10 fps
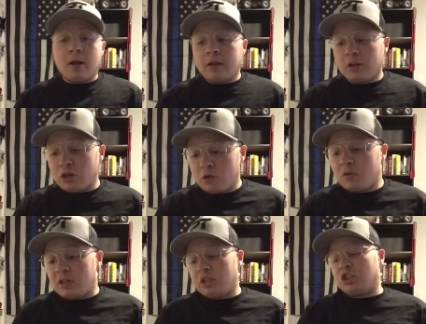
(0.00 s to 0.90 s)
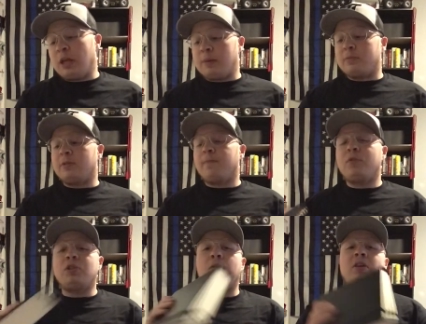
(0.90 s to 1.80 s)
the New King James.
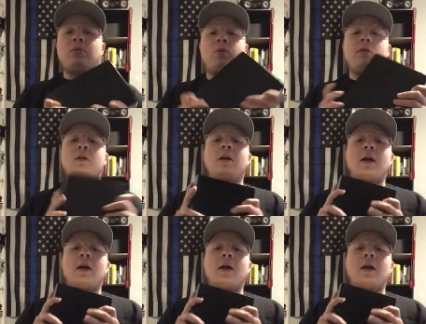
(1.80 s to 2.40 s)
So this one